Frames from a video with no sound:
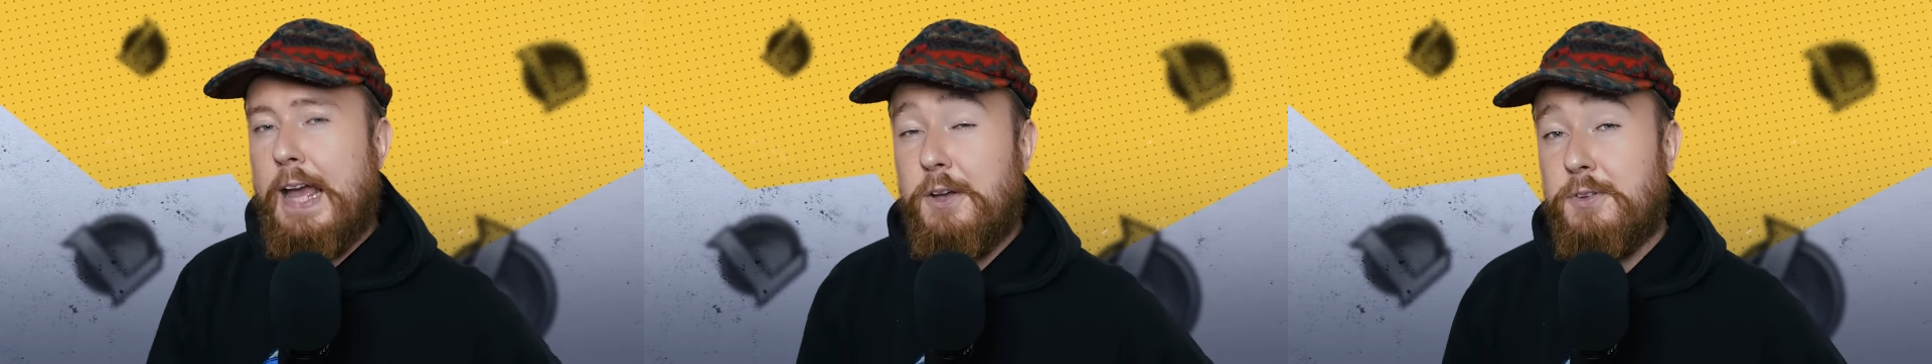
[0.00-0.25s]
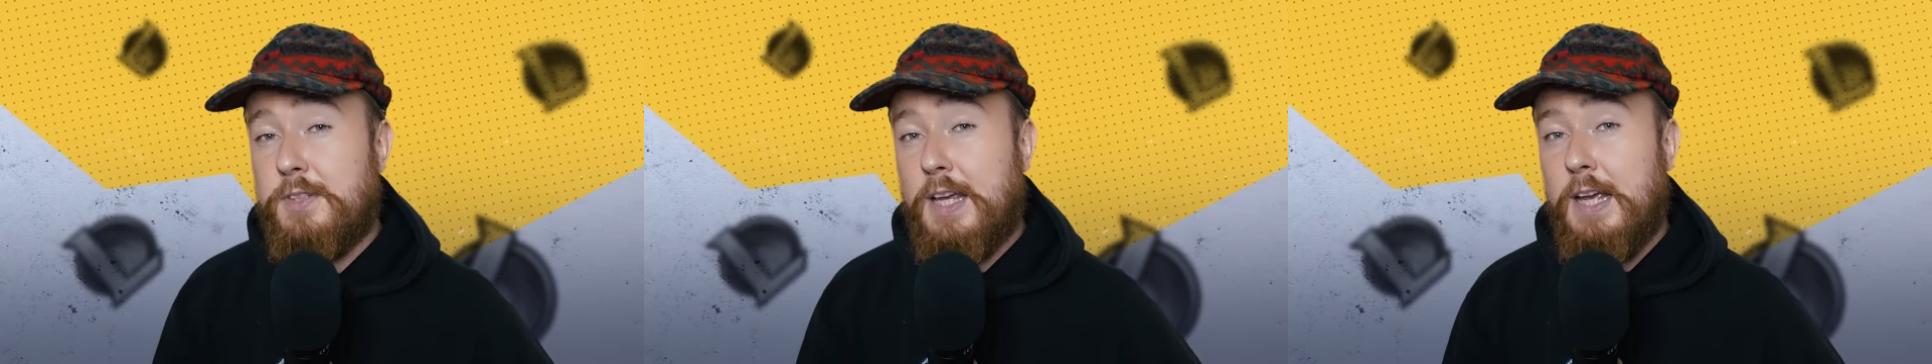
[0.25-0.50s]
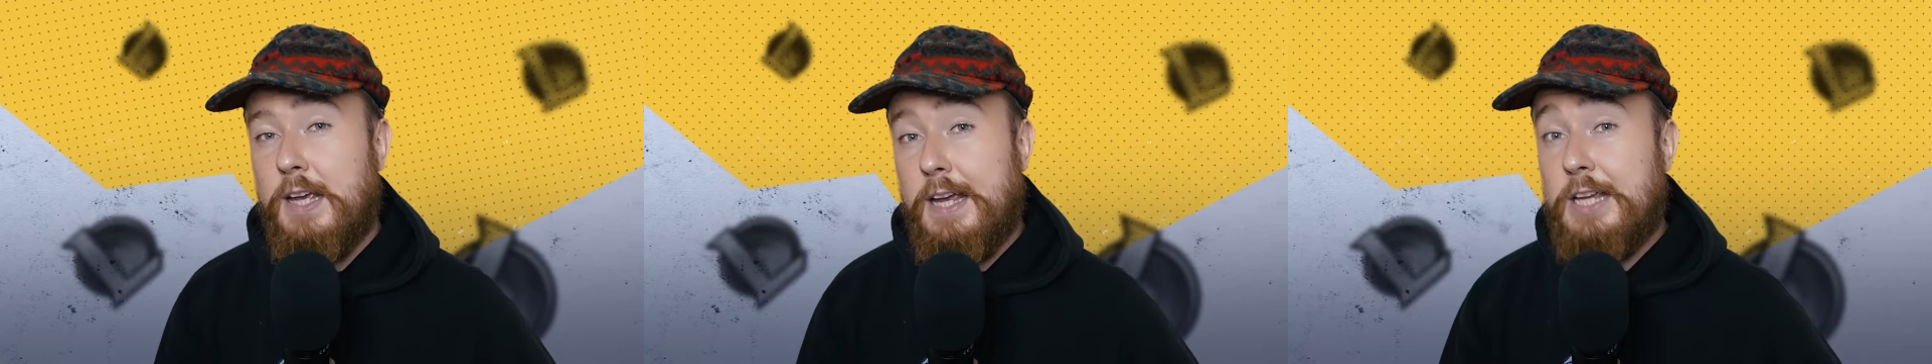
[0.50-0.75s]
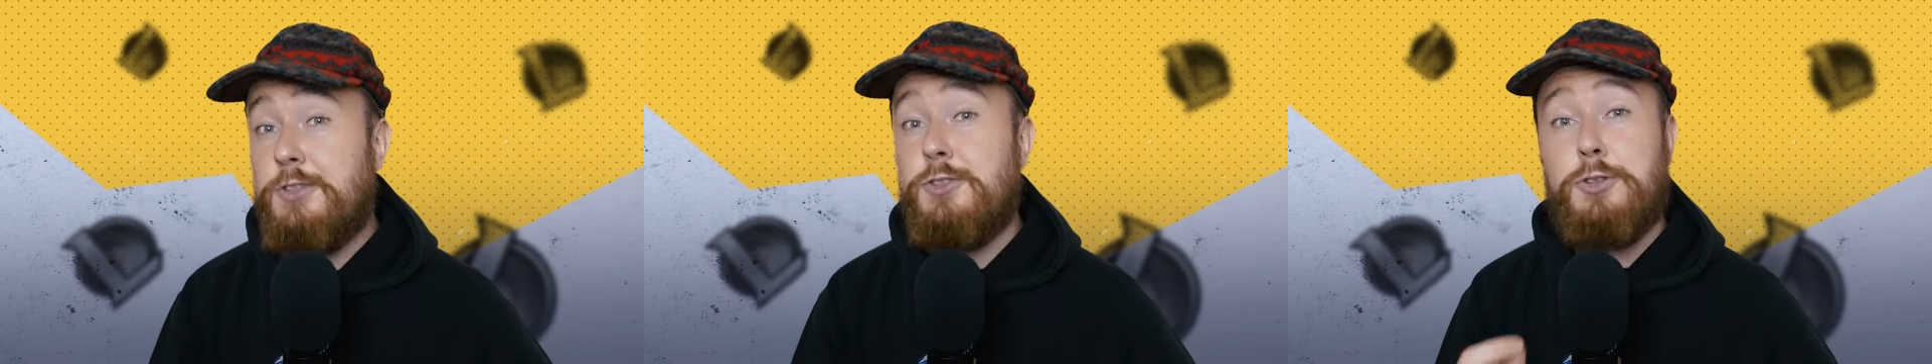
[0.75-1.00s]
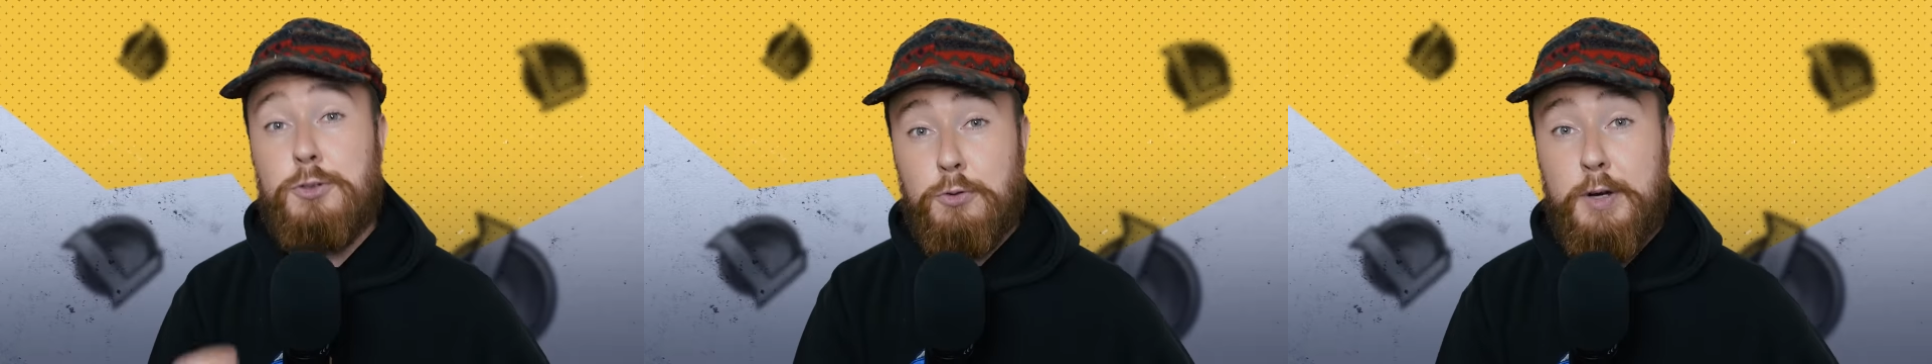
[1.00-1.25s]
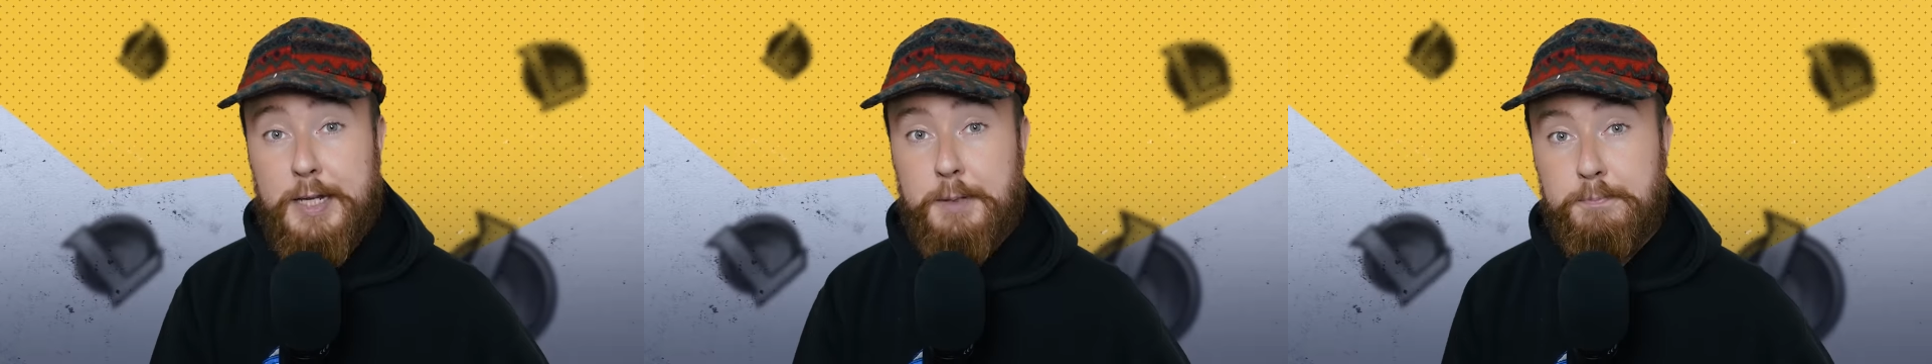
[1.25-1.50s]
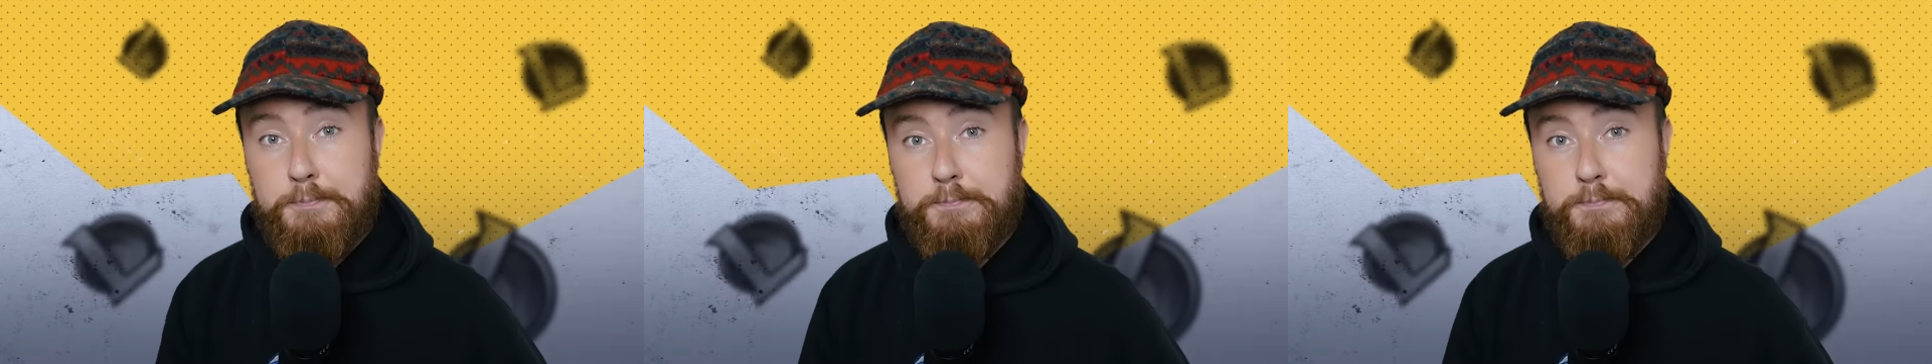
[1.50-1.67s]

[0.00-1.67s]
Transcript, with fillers: else, his stream.